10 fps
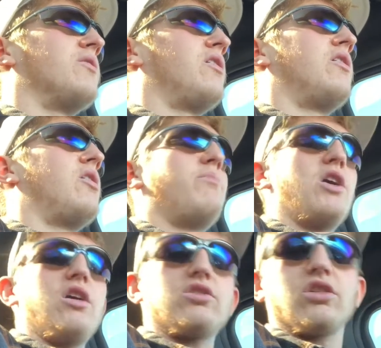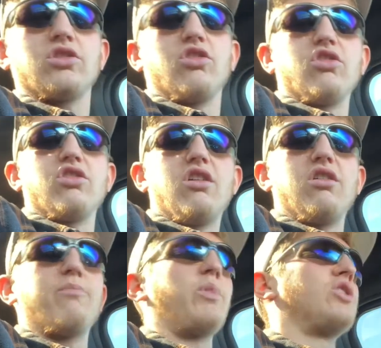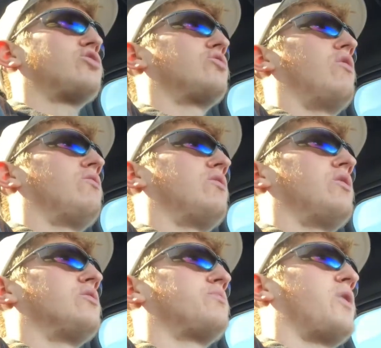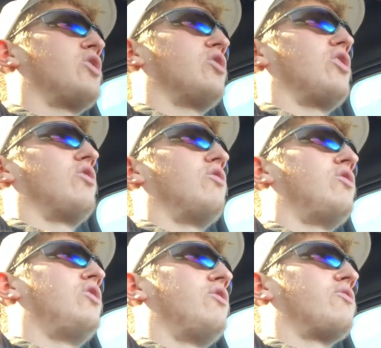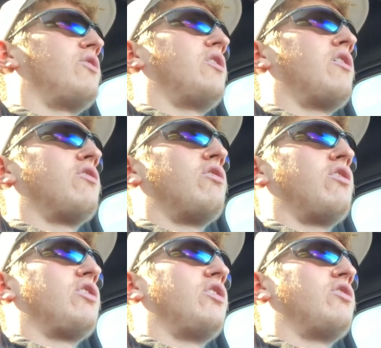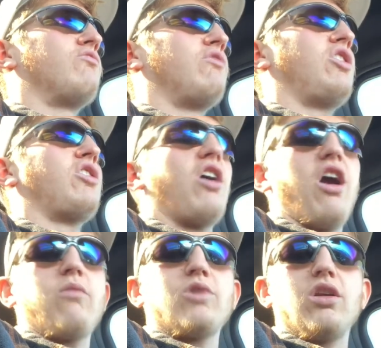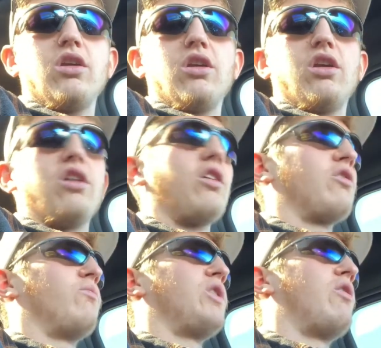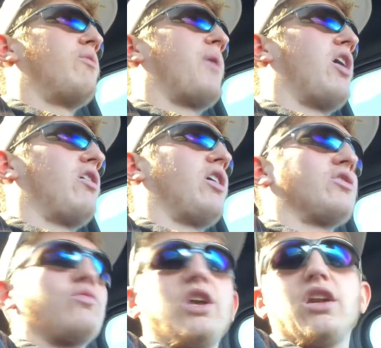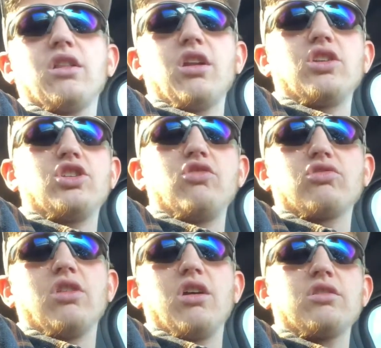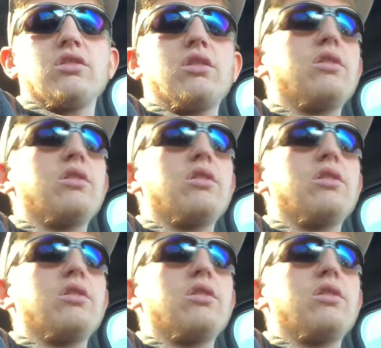oh, I'll buy a $600 Bridgestone and then spend another $300 on getting it recapped, and then it'll blow apart next week, and then it's useless.